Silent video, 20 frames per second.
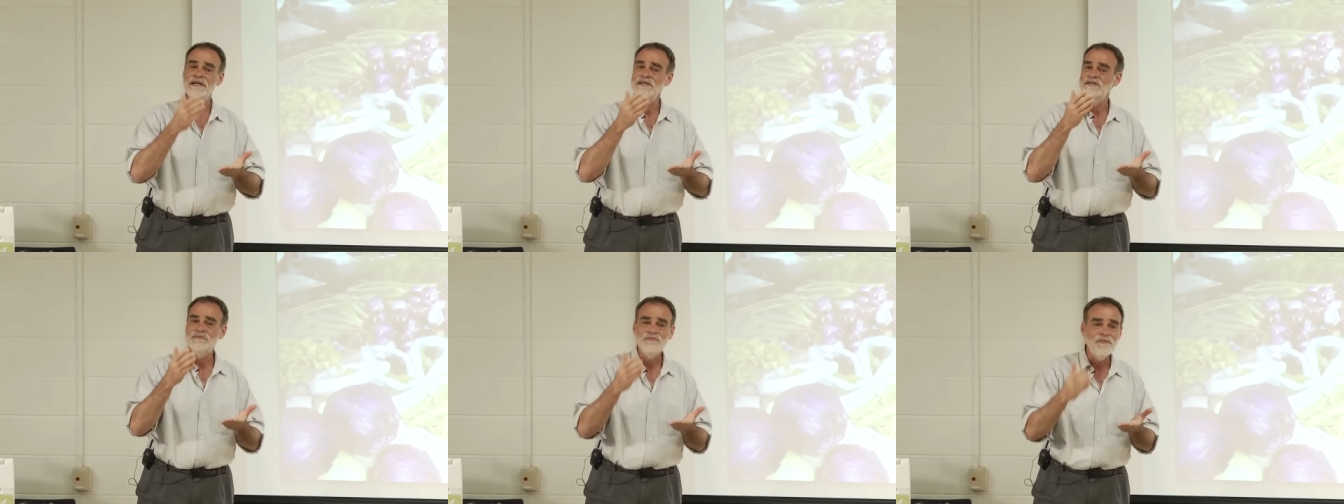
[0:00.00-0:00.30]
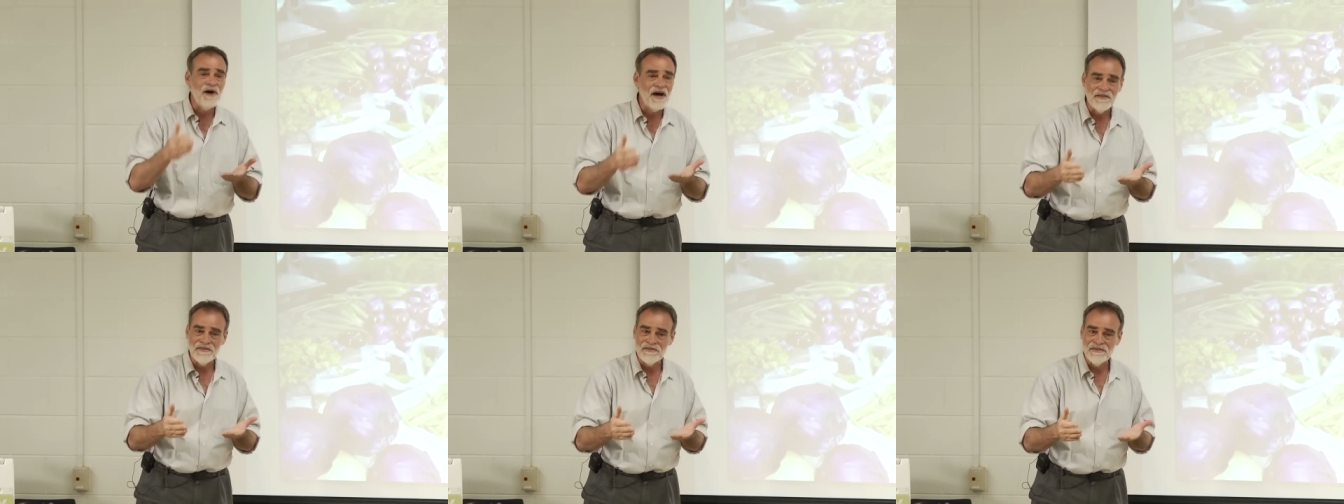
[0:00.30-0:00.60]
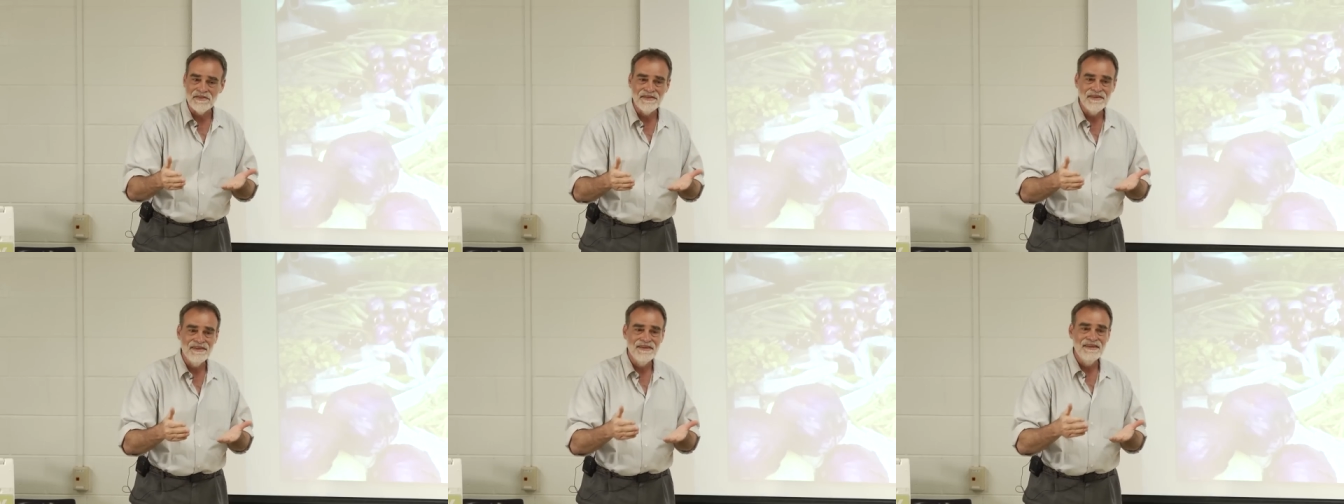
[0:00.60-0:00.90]
each
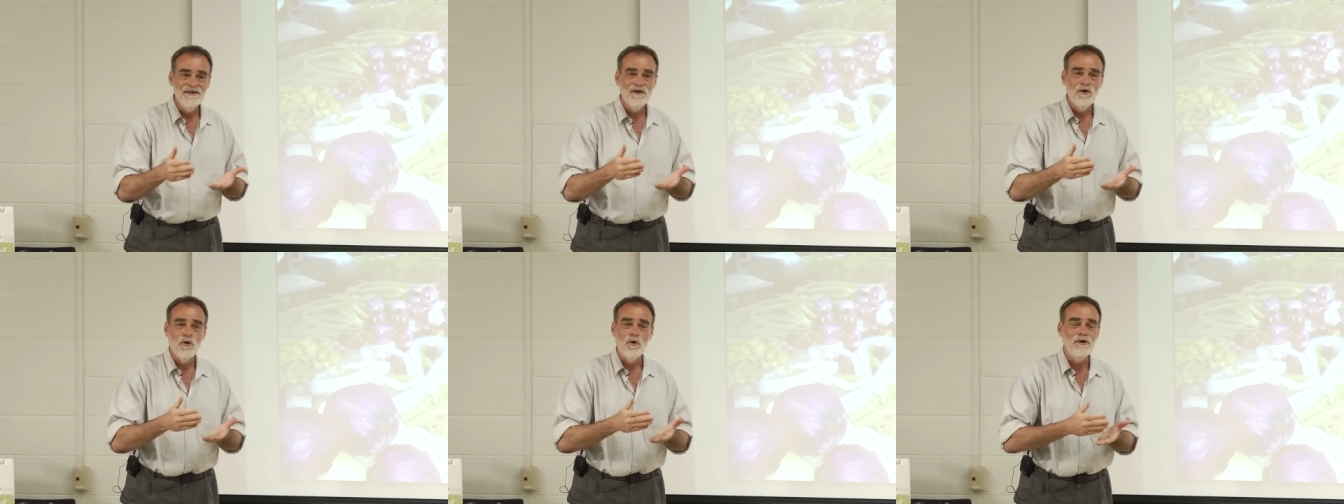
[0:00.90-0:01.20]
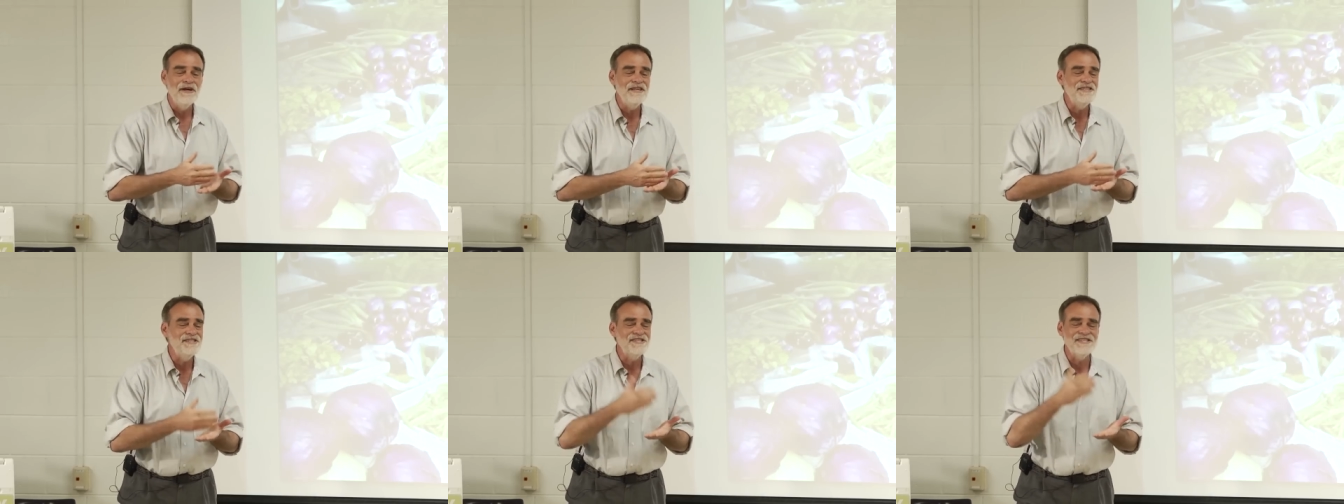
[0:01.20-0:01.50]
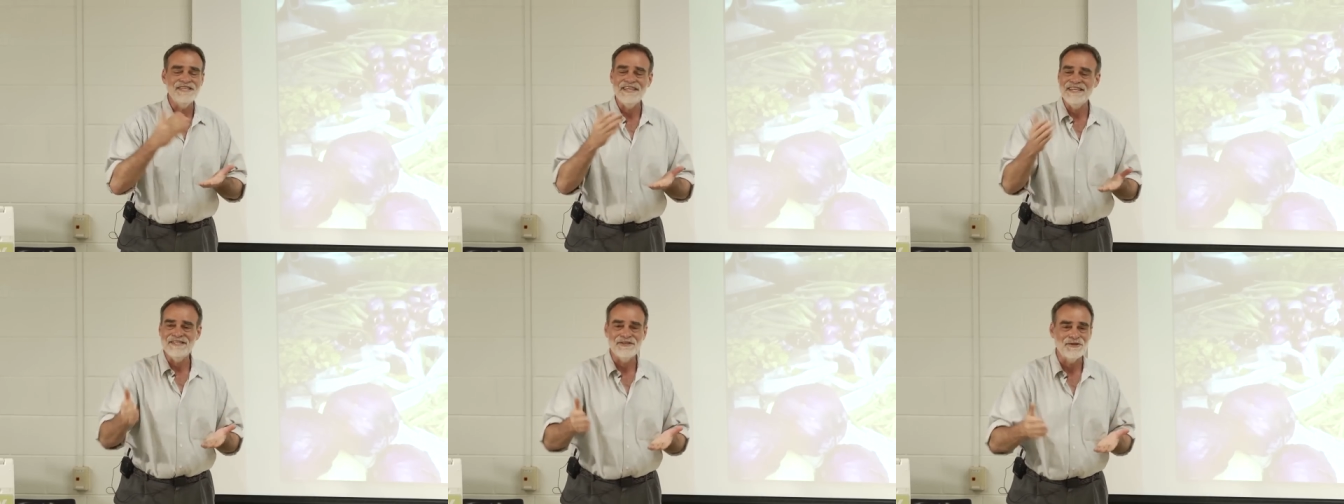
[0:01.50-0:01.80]
month or each
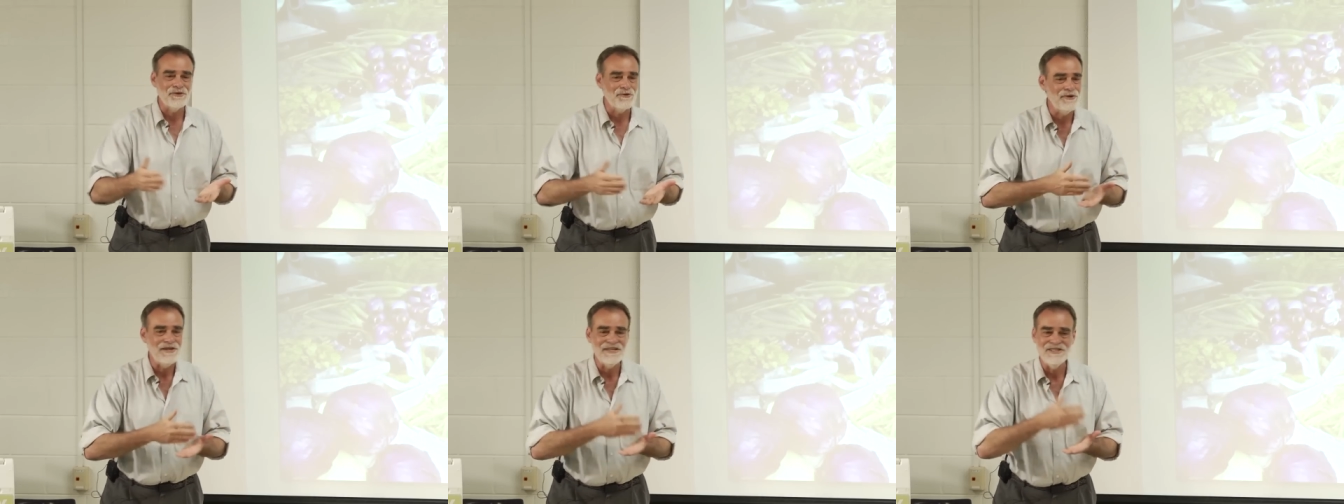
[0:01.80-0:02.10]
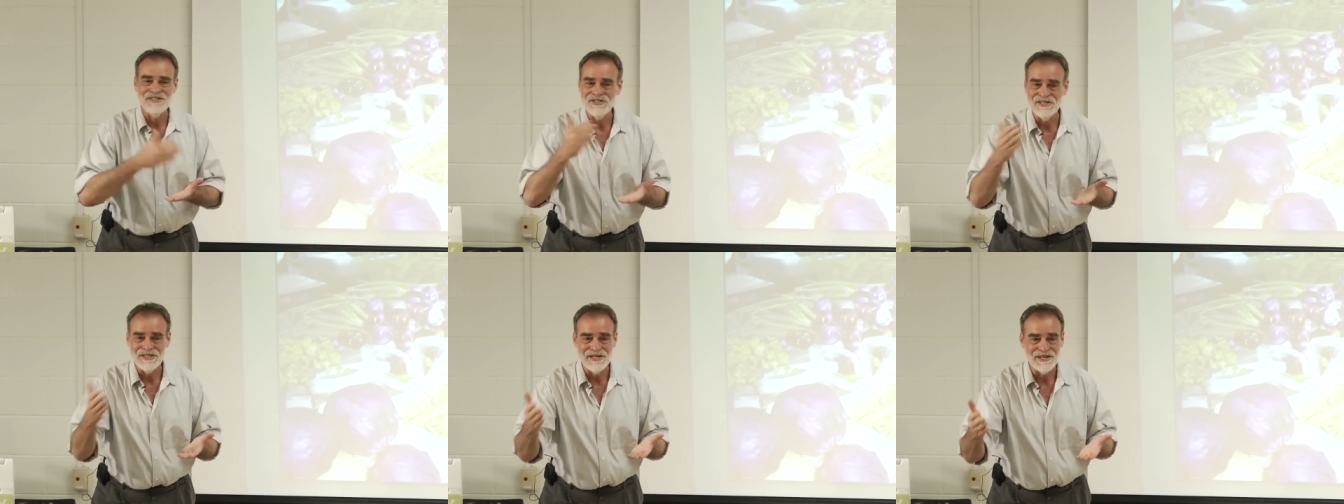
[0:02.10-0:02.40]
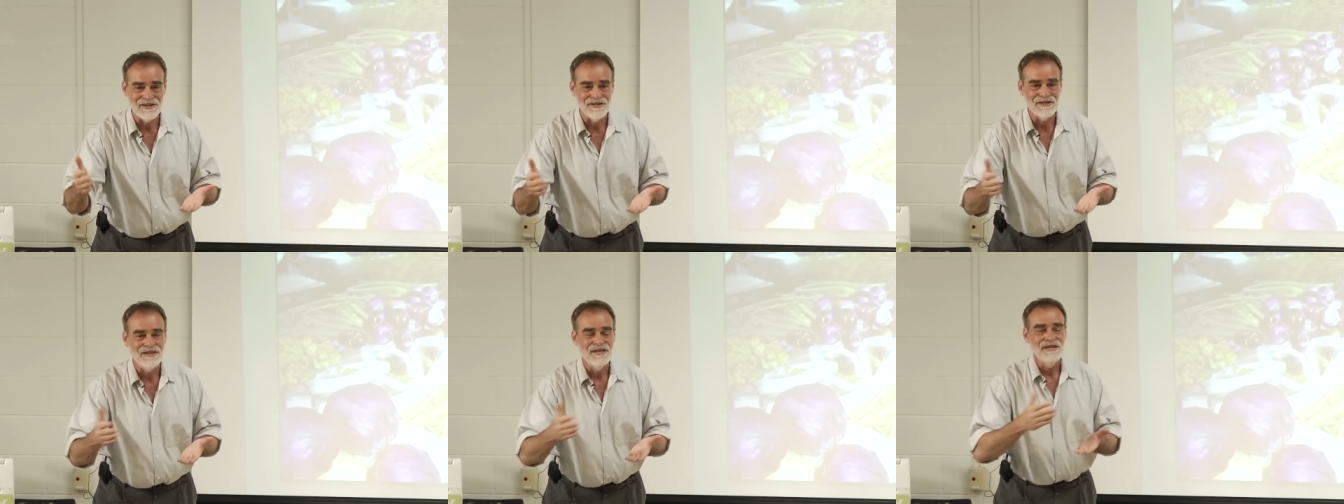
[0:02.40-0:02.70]
season or each
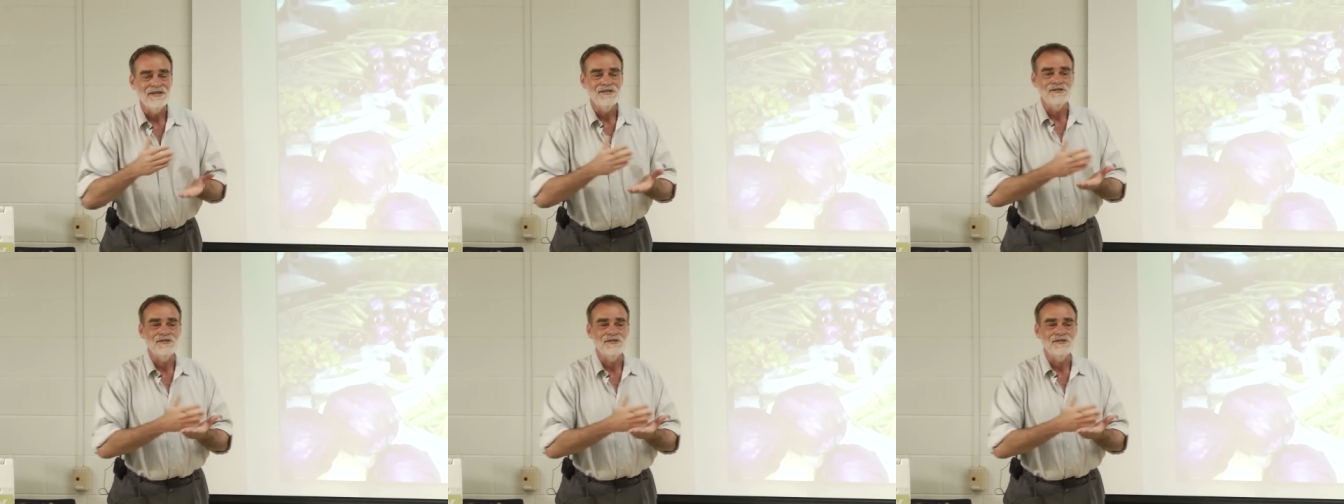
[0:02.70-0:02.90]
year,